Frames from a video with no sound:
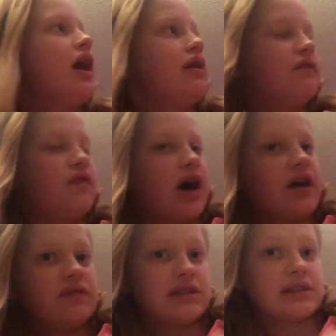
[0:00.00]
edit
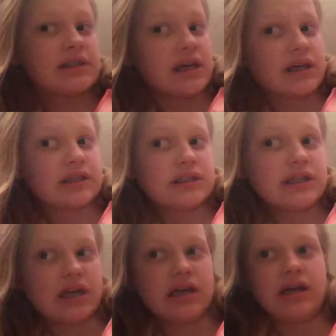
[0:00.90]
five and
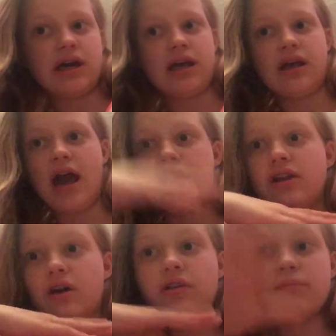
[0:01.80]
six, and I
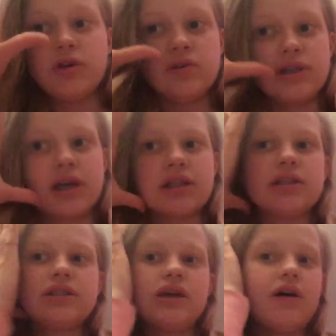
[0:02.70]
added all the music
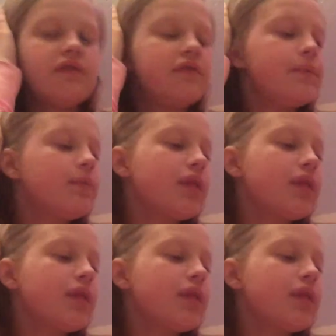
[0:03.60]
and stuff